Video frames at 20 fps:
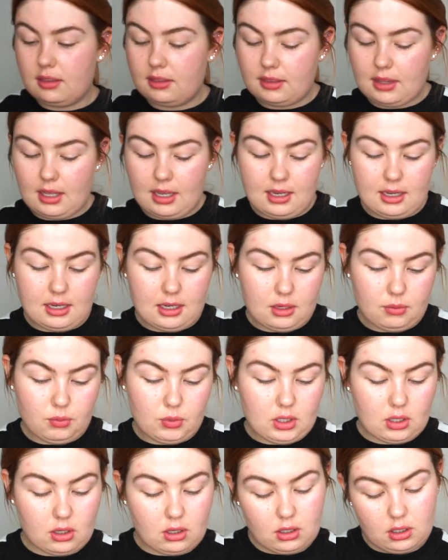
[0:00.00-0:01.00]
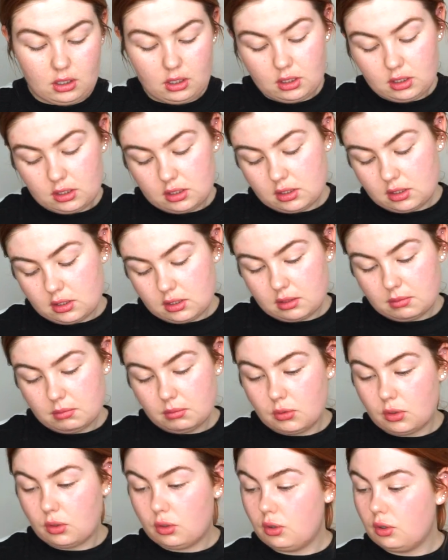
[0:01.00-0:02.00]
Then we got
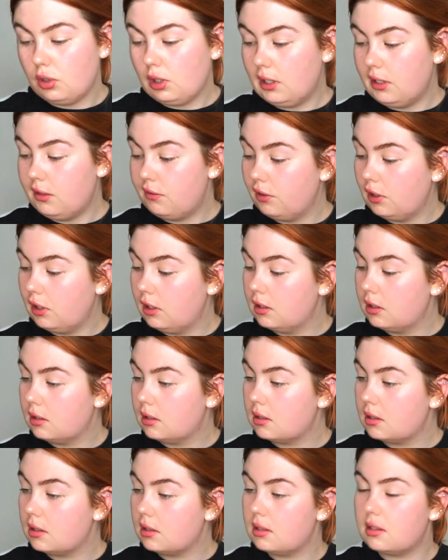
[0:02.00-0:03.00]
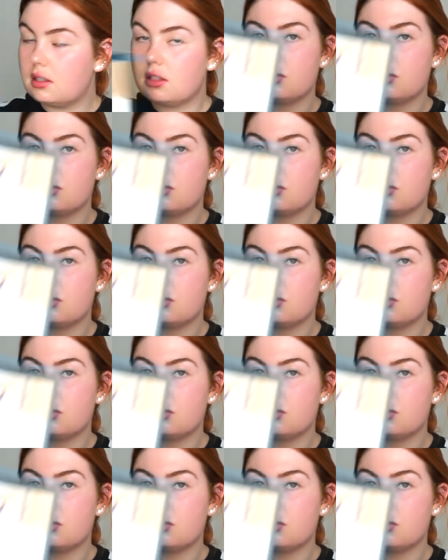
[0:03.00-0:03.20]
more leaflets.